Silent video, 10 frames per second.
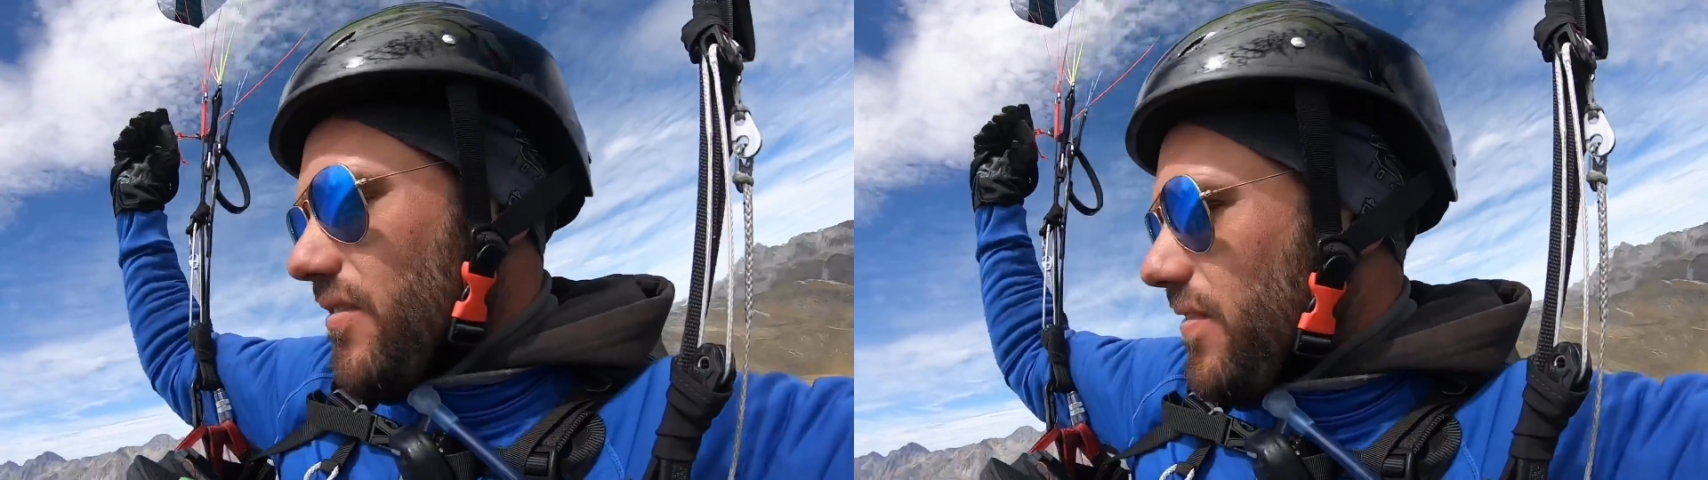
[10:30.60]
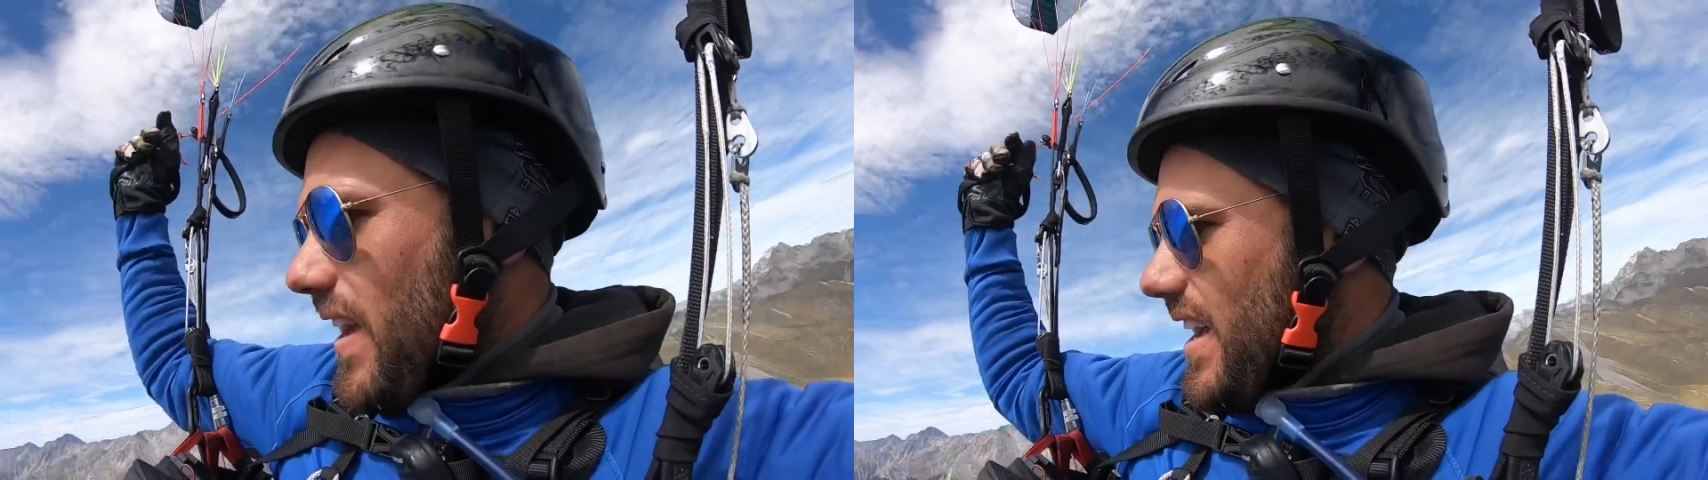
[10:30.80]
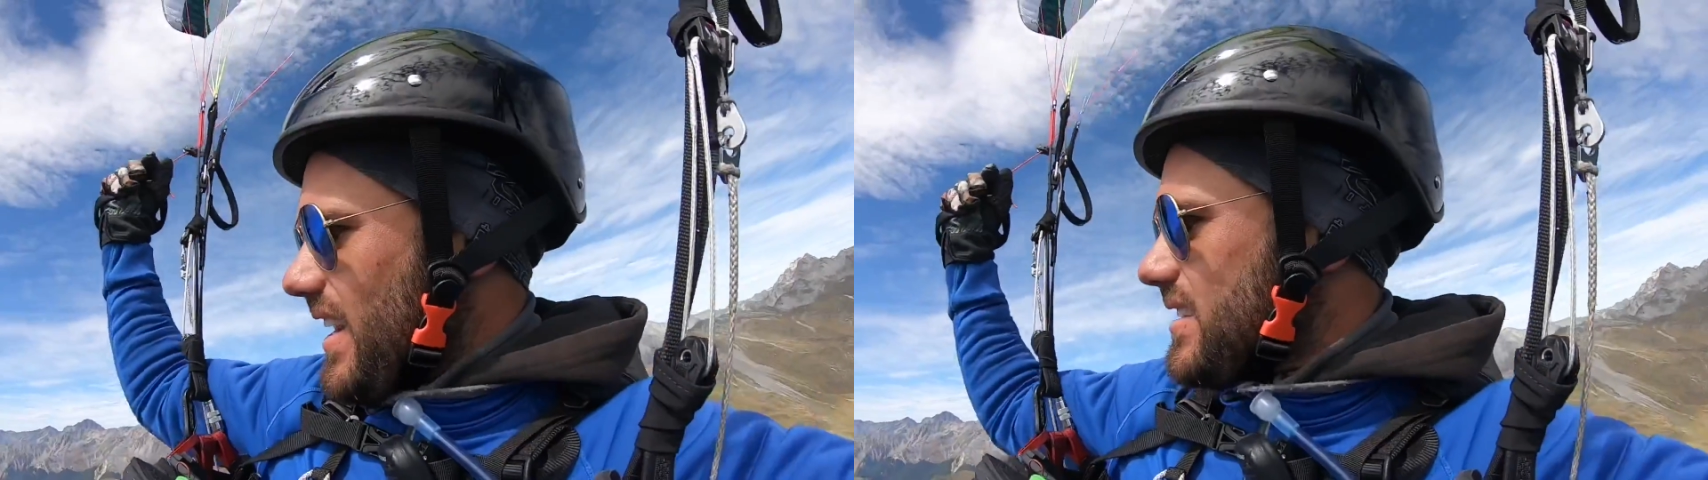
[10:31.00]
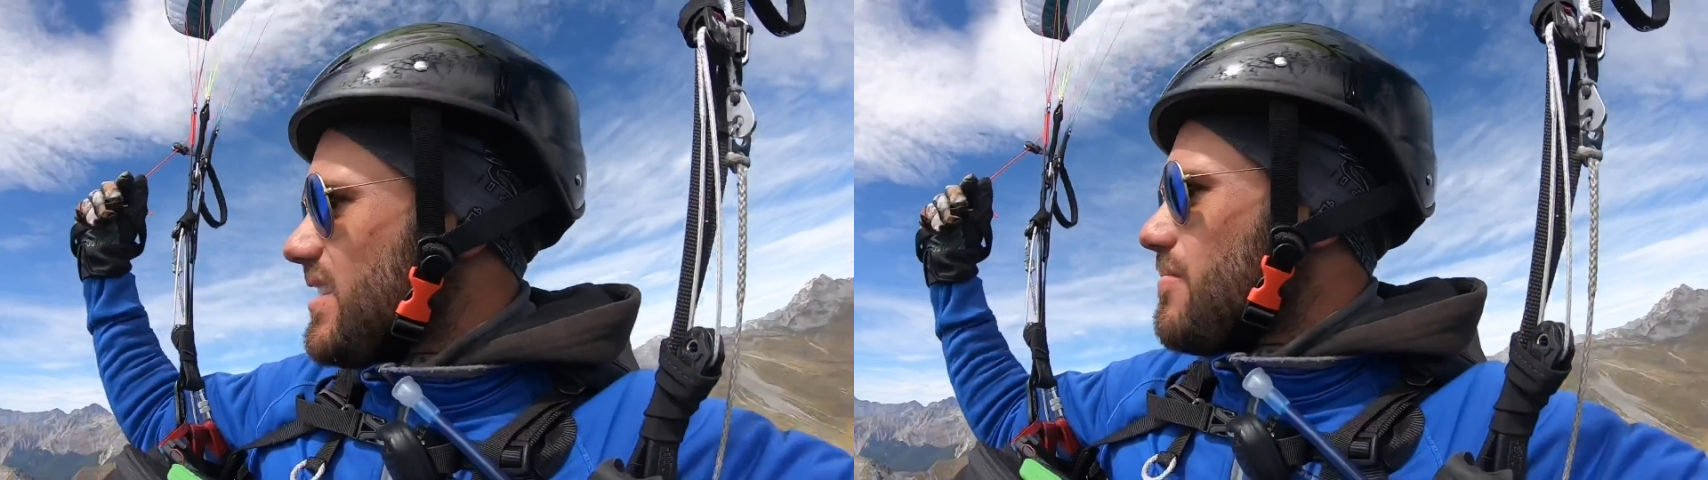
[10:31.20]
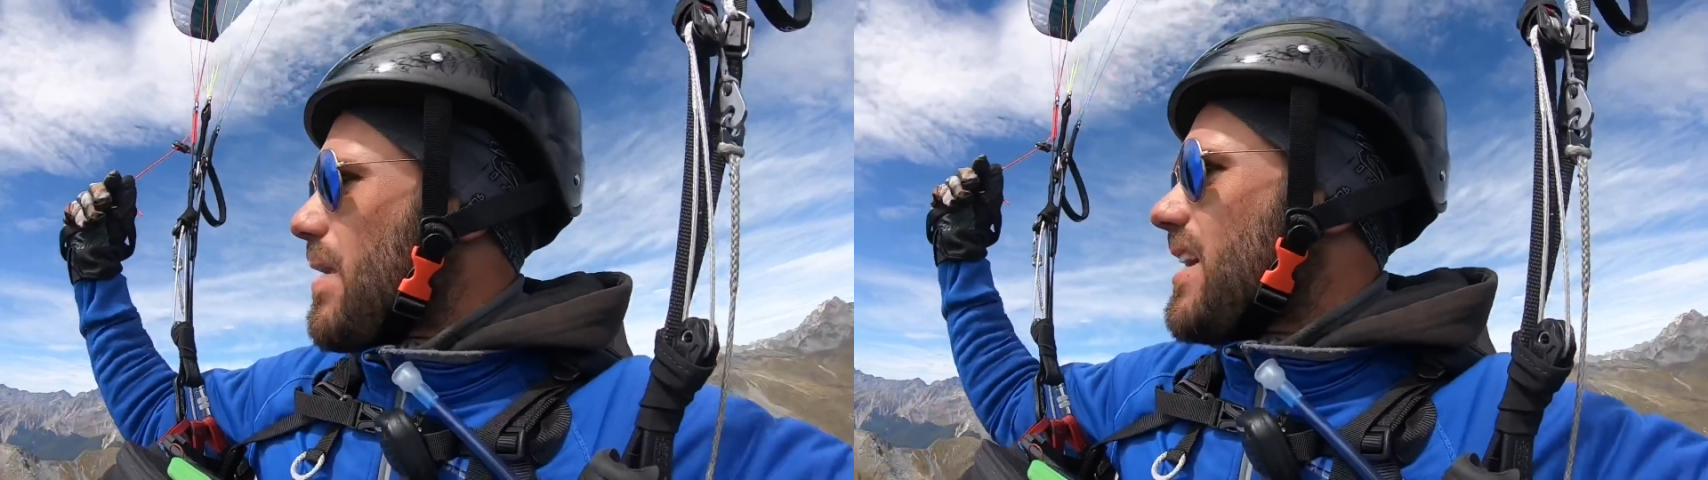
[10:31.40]
Flying into
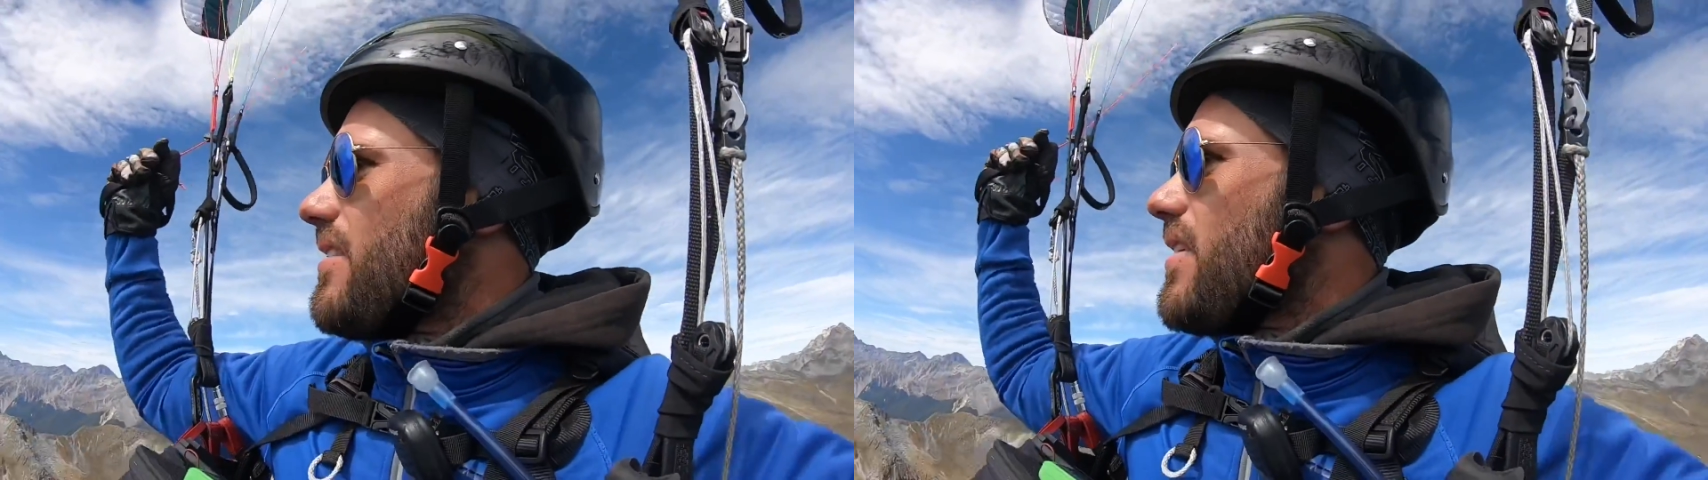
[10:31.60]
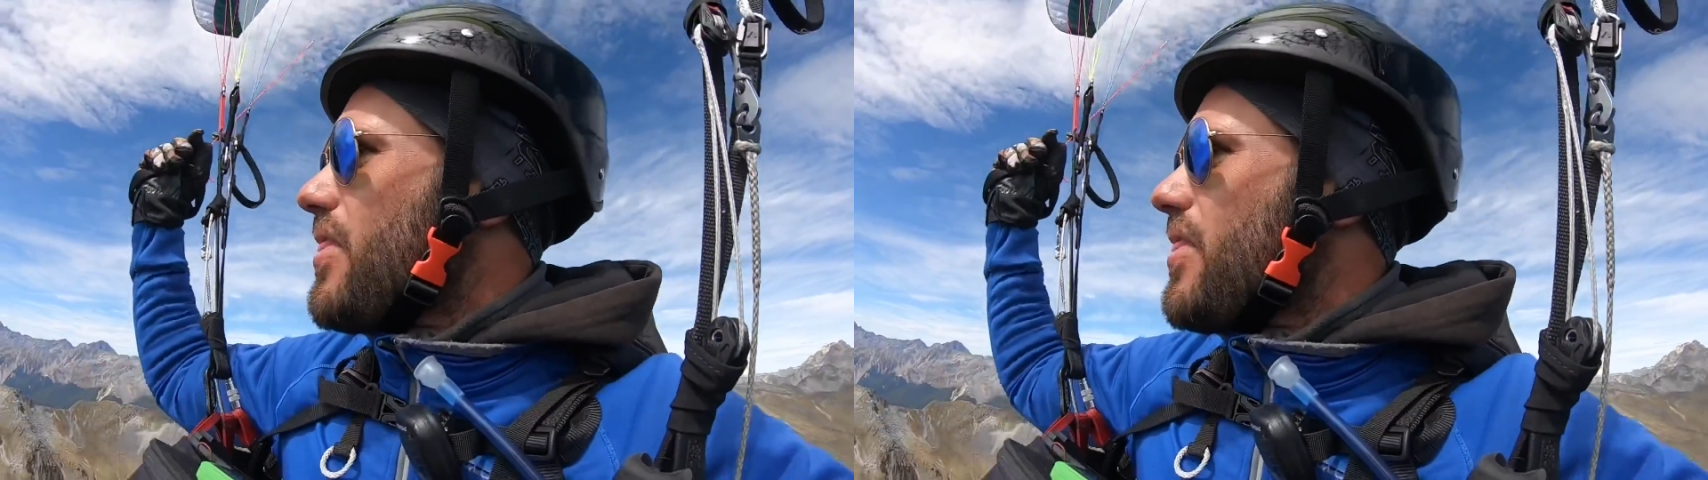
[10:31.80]
the back of a